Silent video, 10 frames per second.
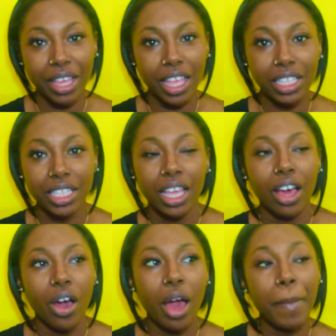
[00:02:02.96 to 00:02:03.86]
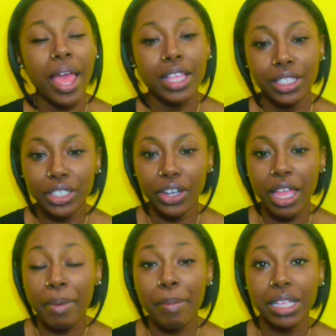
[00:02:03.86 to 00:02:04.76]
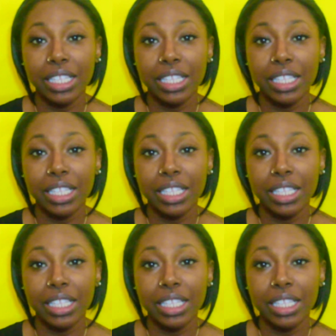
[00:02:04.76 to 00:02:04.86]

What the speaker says: because on my Instagram and my